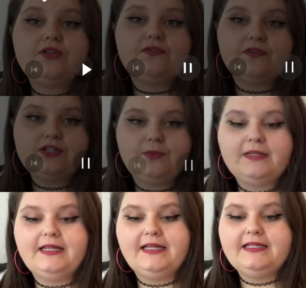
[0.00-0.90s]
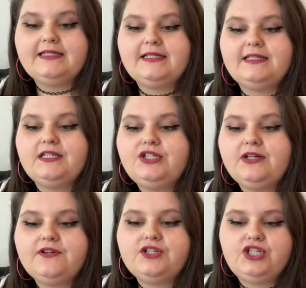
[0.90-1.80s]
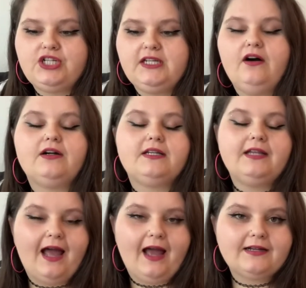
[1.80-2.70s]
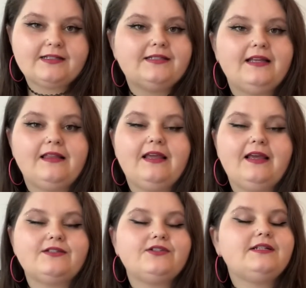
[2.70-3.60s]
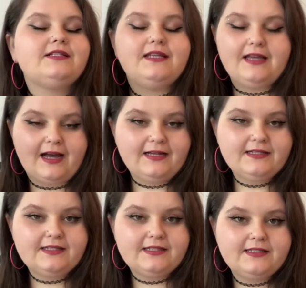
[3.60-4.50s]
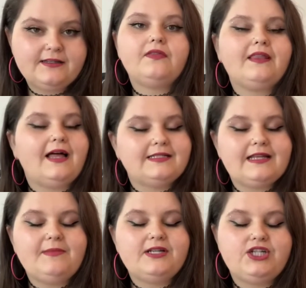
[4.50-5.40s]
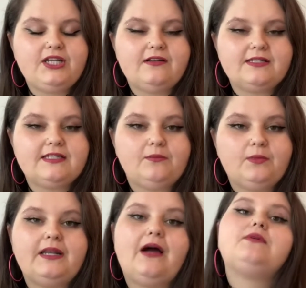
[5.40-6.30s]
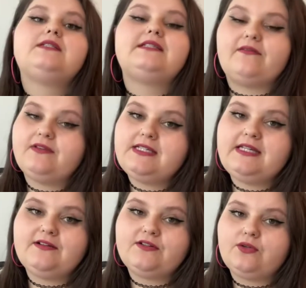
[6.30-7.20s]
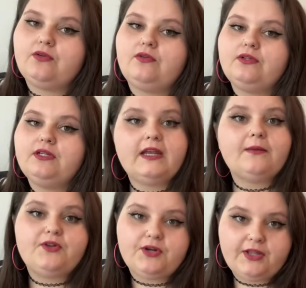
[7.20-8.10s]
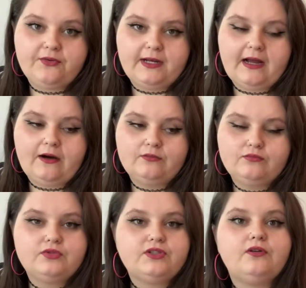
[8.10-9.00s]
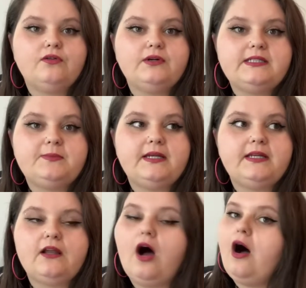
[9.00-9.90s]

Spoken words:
First one is, did you ever cheat on an ex? And the answer is yes. The last time I cheated on someone, I was 17 years old, and I'm 33 now, so it's been a